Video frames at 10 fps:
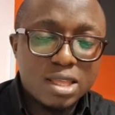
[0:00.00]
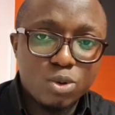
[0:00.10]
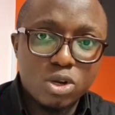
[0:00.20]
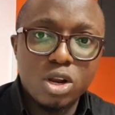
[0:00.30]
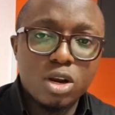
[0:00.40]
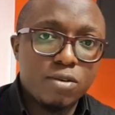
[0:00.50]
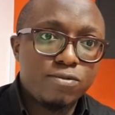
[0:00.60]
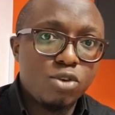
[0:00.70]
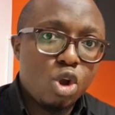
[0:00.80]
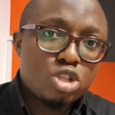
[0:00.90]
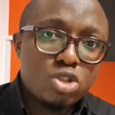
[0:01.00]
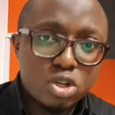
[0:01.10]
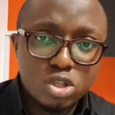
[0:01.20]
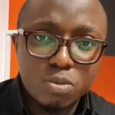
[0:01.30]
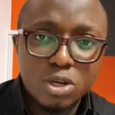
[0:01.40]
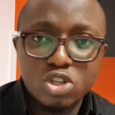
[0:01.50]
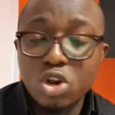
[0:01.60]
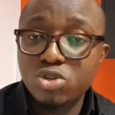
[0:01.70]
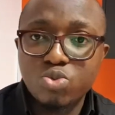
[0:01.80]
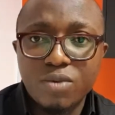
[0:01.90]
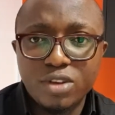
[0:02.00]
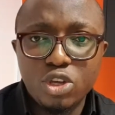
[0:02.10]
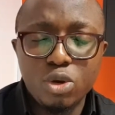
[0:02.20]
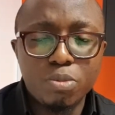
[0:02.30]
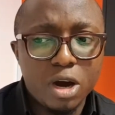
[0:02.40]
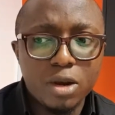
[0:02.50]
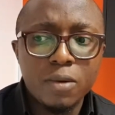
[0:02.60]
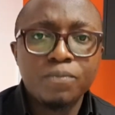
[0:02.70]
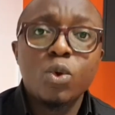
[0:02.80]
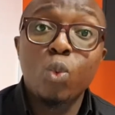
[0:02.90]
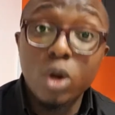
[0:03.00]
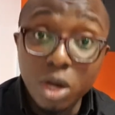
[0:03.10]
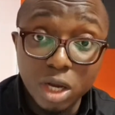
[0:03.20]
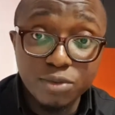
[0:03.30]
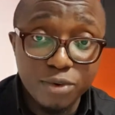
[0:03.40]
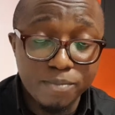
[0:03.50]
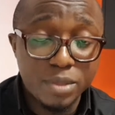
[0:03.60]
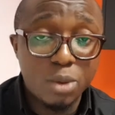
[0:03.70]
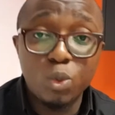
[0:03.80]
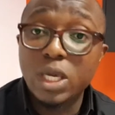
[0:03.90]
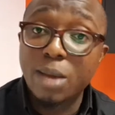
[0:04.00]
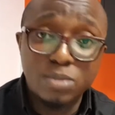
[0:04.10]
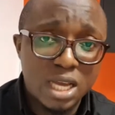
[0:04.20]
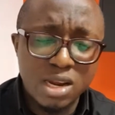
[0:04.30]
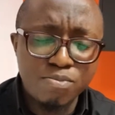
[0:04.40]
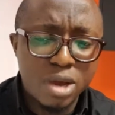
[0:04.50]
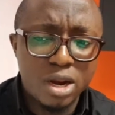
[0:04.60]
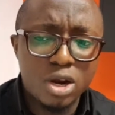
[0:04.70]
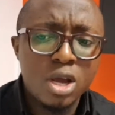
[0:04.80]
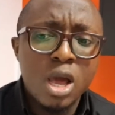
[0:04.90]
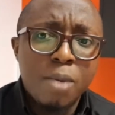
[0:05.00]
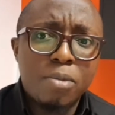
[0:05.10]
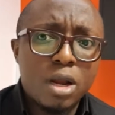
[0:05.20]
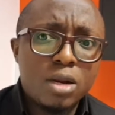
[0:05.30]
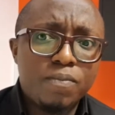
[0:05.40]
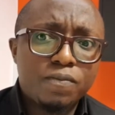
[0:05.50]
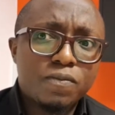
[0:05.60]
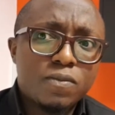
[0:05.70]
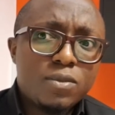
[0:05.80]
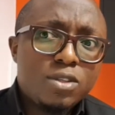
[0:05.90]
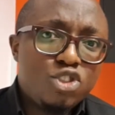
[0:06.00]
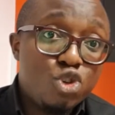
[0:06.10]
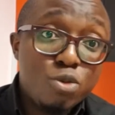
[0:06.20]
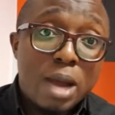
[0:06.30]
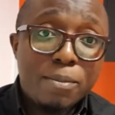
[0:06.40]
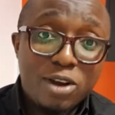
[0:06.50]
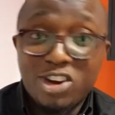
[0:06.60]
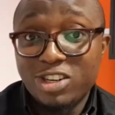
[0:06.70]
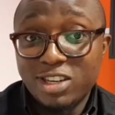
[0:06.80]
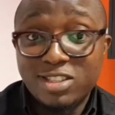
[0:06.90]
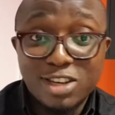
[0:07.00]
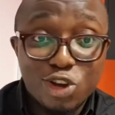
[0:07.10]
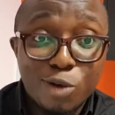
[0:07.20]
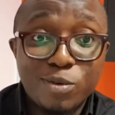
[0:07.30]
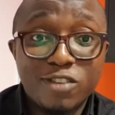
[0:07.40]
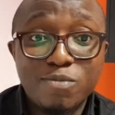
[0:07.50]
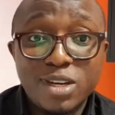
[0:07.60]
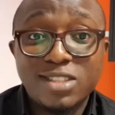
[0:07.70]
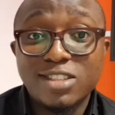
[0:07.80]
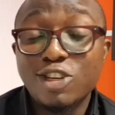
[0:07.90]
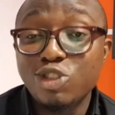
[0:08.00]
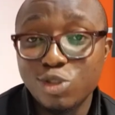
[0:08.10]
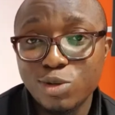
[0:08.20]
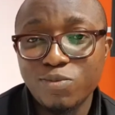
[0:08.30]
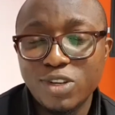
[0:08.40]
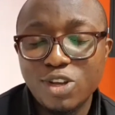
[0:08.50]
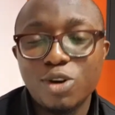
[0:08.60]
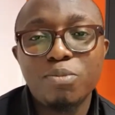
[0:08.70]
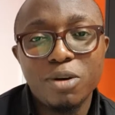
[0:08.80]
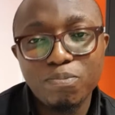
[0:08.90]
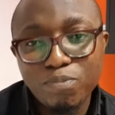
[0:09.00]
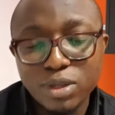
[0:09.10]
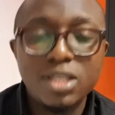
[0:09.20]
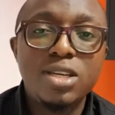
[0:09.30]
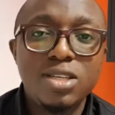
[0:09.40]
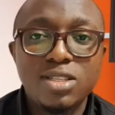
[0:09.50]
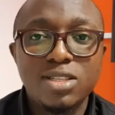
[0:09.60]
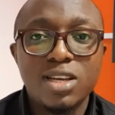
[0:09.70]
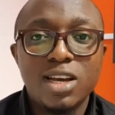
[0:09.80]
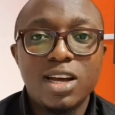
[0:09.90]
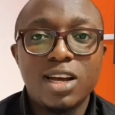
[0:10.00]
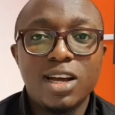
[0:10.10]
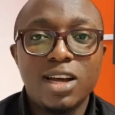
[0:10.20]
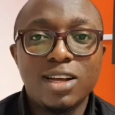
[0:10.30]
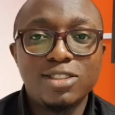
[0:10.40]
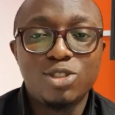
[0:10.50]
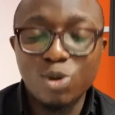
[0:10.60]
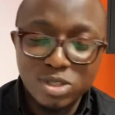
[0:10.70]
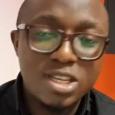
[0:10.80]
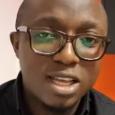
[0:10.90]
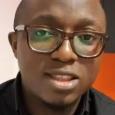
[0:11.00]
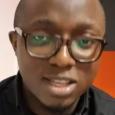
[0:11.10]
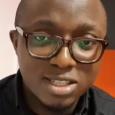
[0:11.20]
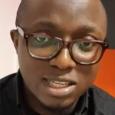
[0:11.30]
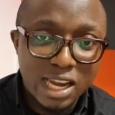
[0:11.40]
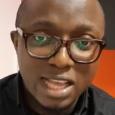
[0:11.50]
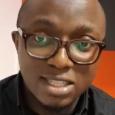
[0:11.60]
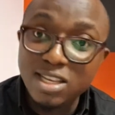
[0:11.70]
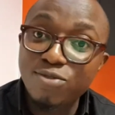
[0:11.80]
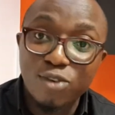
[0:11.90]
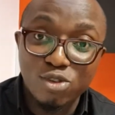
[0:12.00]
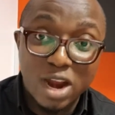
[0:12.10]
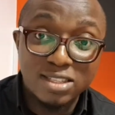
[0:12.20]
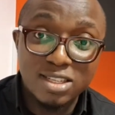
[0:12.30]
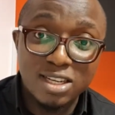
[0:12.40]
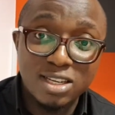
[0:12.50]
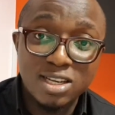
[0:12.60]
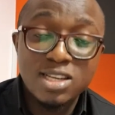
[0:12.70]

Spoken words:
There were a lot of lost customers, lost revenue, but we learned from them. We kept getting better. But you might be learning it in a couple of minutes in a YouTube video, but please don't take this lesson for granted.